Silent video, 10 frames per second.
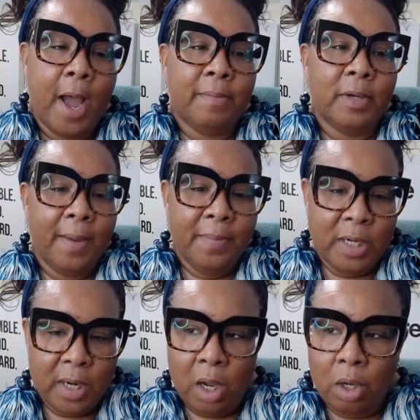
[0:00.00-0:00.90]
Let me
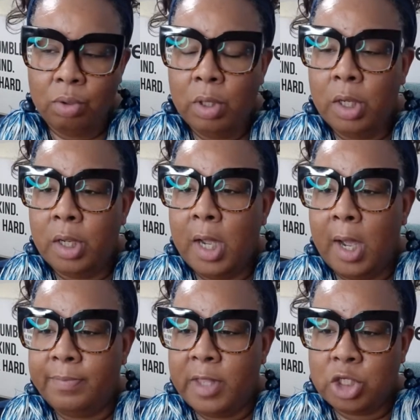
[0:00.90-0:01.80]
know
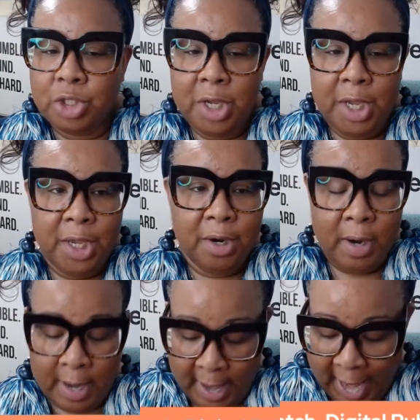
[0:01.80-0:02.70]
that you're here.
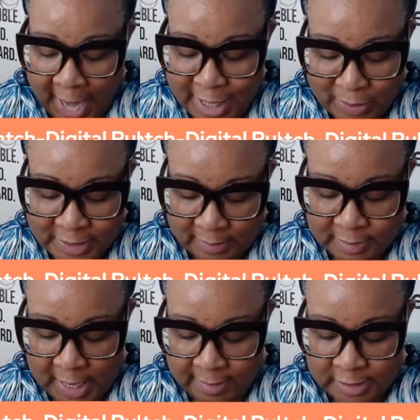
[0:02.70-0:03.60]
I know
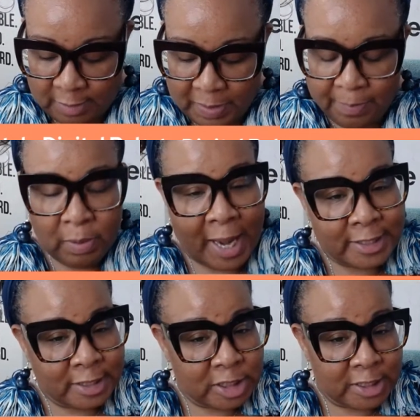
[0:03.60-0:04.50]
sometimes some people like
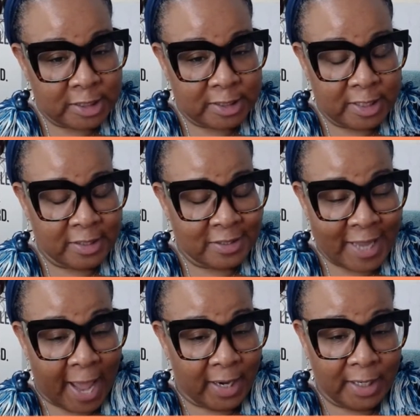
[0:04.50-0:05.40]
to just sit
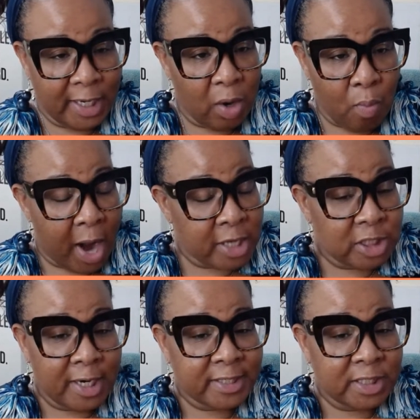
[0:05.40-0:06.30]
silently and watch,
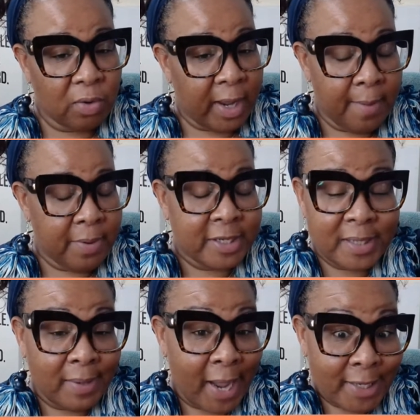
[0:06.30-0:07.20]
and that's okay because
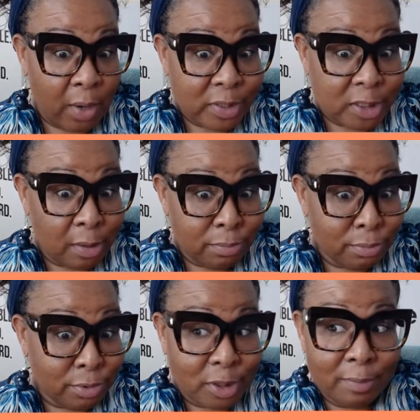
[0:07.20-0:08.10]
I'm like that with some
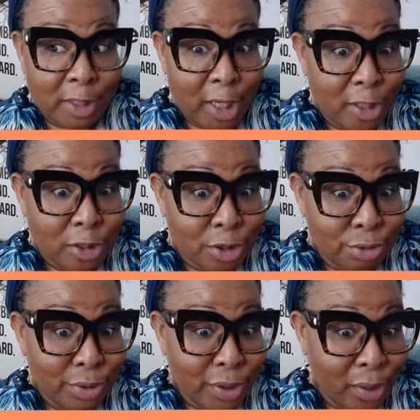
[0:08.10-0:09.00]
things
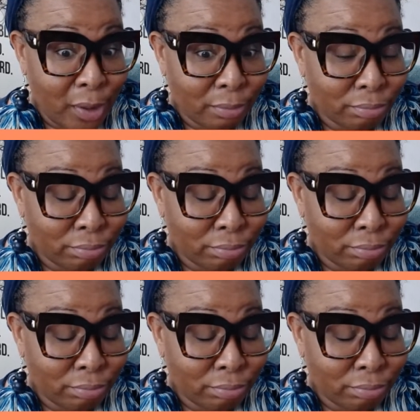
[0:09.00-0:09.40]
too, honey.